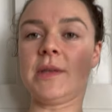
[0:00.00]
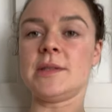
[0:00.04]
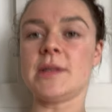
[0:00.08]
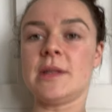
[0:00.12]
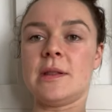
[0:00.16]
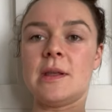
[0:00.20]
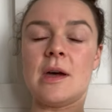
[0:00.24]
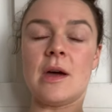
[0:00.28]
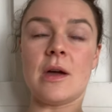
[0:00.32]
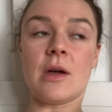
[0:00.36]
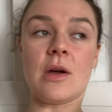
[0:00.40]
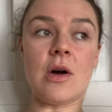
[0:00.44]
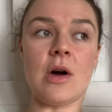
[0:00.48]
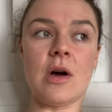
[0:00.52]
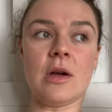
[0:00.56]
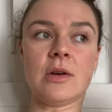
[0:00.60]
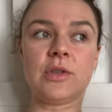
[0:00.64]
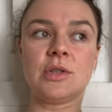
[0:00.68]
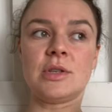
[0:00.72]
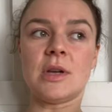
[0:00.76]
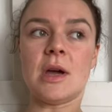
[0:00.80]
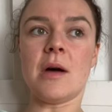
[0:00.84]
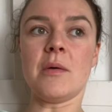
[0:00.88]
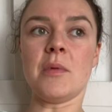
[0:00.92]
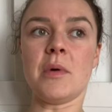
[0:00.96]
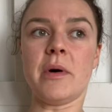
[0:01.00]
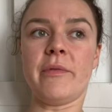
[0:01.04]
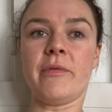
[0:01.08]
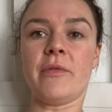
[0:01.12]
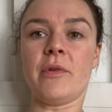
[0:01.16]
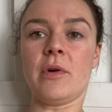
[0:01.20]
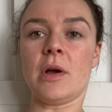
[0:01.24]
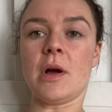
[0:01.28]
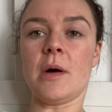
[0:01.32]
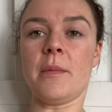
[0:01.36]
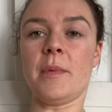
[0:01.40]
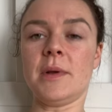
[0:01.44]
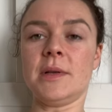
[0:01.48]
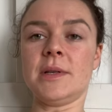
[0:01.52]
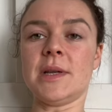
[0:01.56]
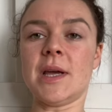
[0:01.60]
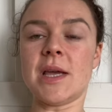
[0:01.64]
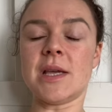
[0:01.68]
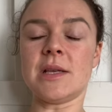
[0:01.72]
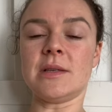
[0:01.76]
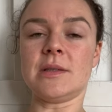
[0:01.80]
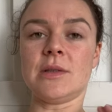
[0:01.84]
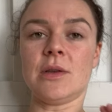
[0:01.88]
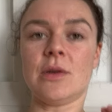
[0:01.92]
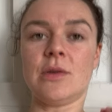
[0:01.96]
said that I can't shower for a couple of
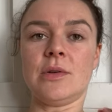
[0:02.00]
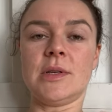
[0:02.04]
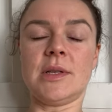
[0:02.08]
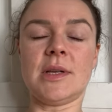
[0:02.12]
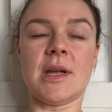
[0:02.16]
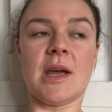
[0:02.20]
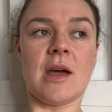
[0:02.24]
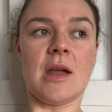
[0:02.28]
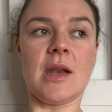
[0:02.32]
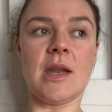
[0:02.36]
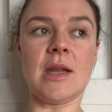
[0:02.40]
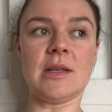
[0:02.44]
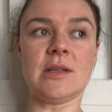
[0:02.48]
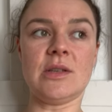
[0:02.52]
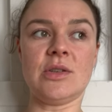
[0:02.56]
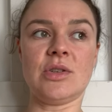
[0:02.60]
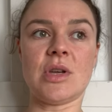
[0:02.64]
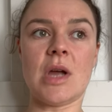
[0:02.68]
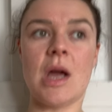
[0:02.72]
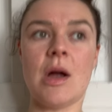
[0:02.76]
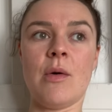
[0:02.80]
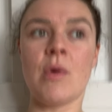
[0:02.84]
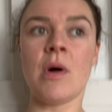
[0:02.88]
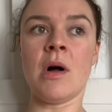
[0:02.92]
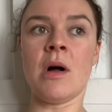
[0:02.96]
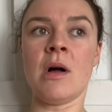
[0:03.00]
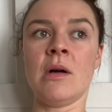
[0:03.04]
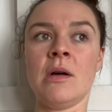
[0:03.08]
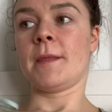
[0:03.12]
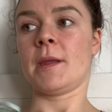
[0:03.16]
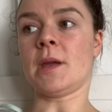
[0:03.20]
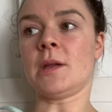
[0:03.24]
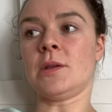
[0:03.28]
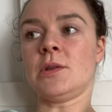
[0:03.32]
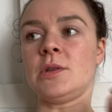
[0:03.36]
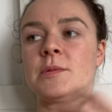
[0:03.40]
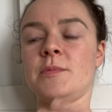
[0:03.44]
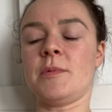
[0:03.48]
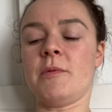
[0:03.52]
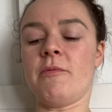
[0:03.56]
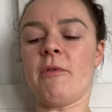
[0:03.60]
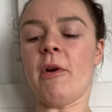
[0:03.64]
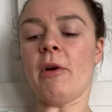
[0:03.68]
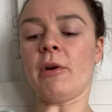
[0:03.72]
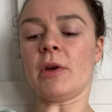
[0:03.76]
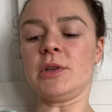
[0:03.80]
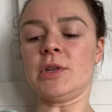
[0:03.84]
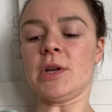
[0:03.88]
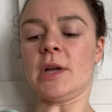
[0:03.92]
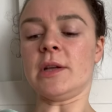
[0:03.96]
days. So today, I need to shower and just be
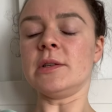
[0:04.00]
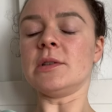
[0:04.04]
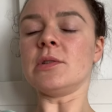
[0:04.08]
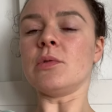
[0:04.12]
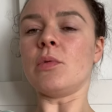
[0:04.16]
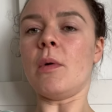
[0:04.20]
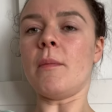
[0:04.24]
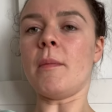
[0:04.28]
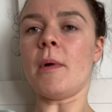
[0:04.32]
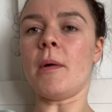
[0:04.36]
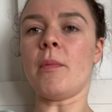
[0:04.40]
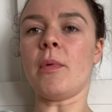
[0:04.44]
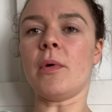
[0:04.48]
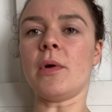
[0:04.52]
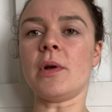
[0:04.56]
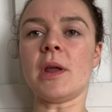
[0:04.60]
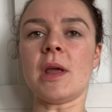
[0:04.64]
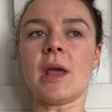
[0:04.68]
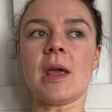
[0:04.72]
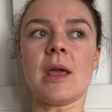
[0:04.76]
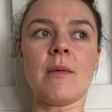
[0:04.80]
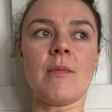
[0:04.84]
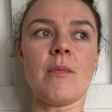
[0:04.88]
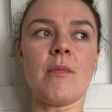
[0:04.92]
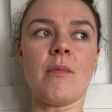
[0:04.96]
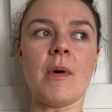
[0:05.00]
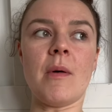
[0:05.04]
very gentle on my body.